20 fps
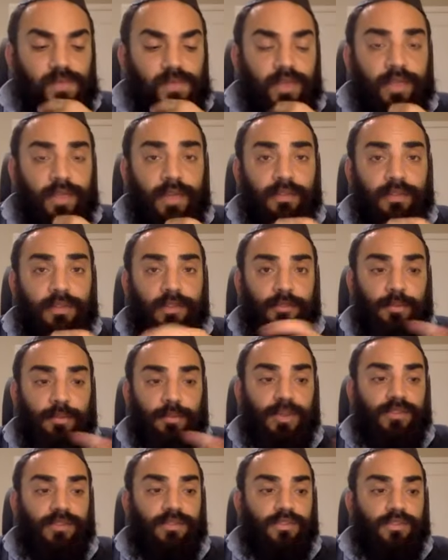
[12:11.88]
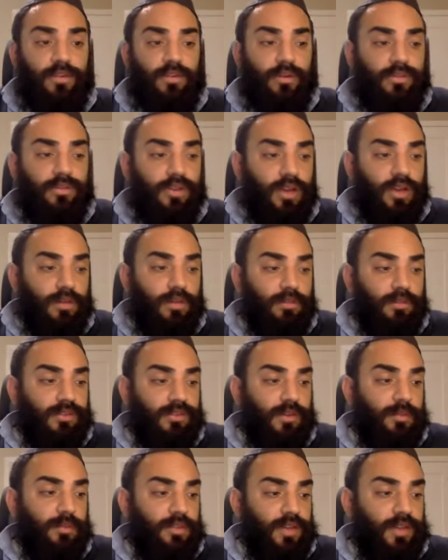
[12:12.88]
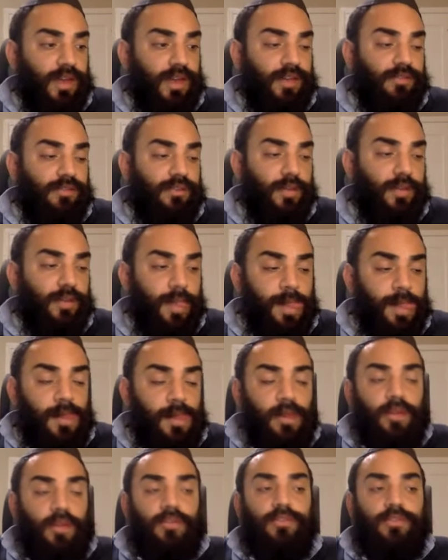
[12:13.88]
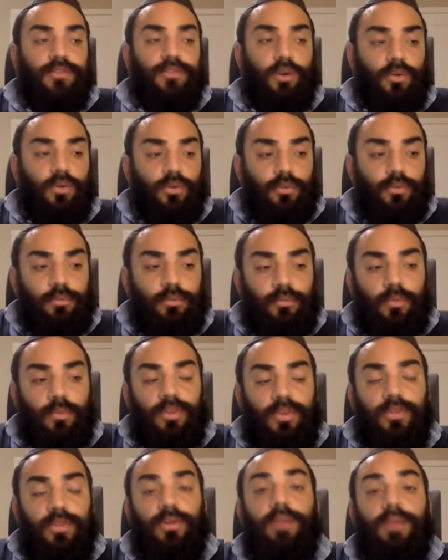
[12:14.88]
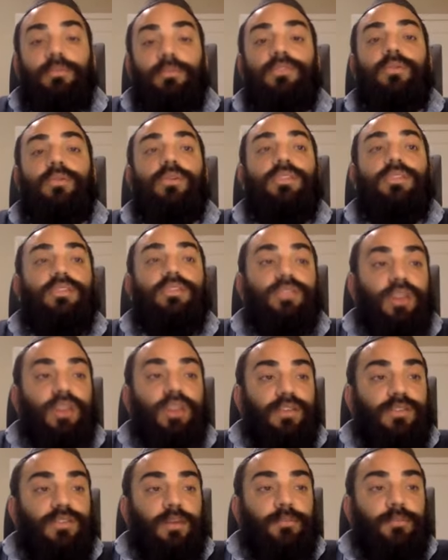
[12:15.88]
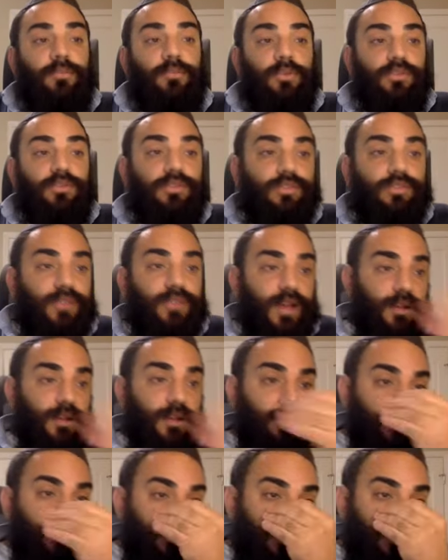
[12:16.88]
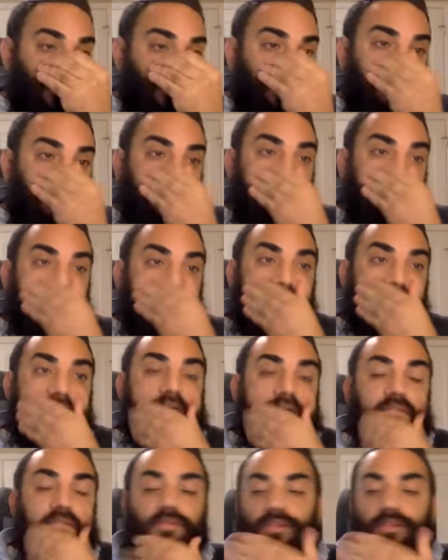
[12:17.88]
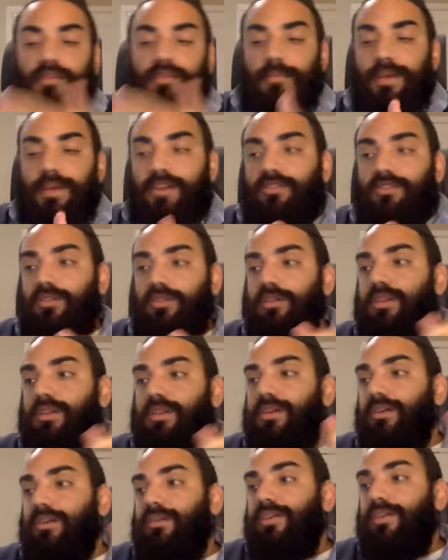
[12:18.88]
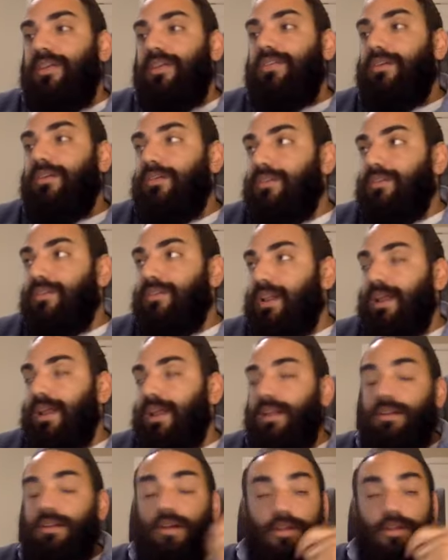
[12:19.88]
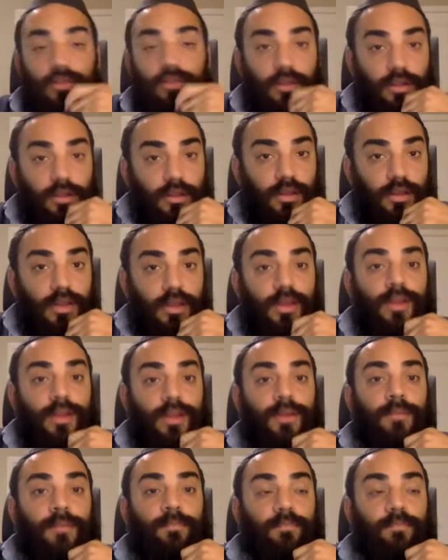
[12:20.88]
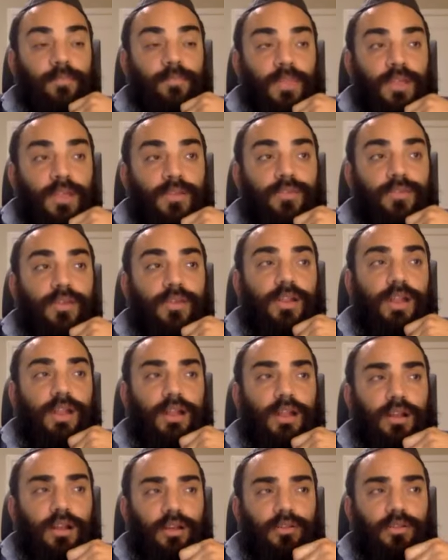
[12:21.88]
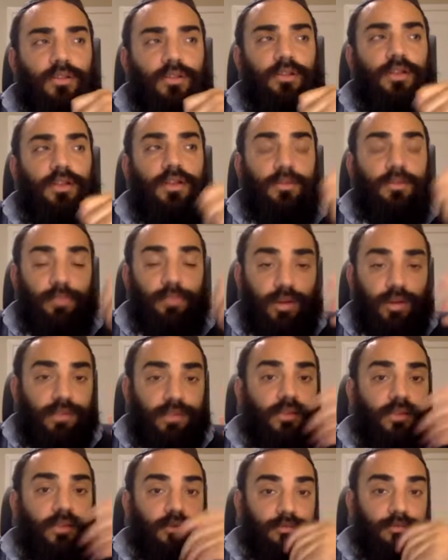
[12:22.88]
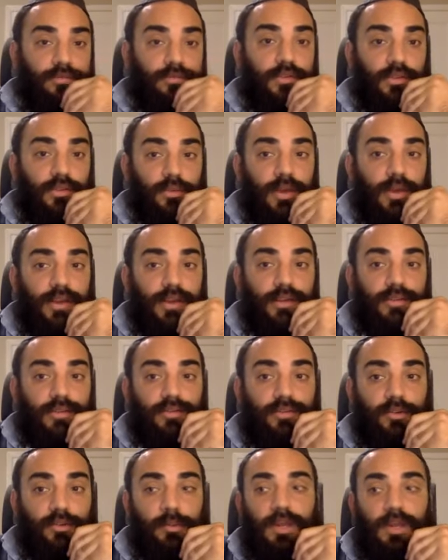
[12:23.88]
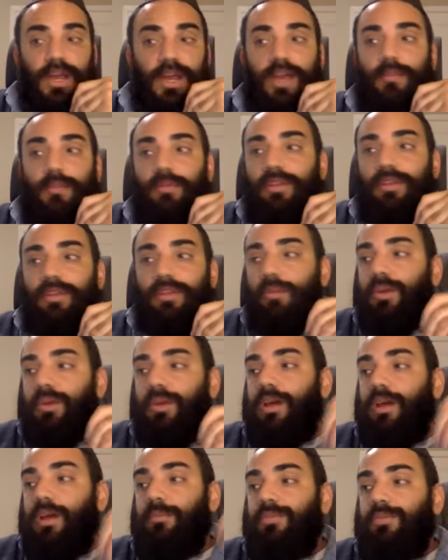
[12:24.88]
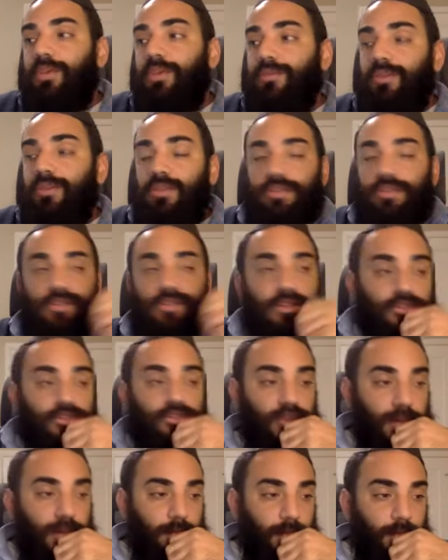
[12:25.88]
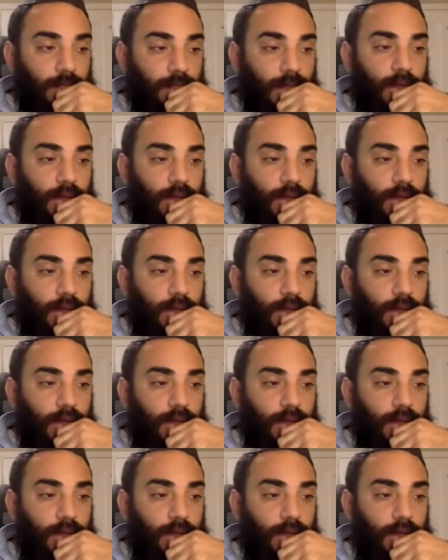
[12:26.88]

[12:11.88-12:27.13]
that this piece in Toras Chacham is coming to ask. So what the Rebbe is going to set us up for is as follows. So he says on the page earlier that there's a klal gadol in there's a klal gadol in Breslov in the writings of Rabbi Nachman that when it comes to avodas Hashem,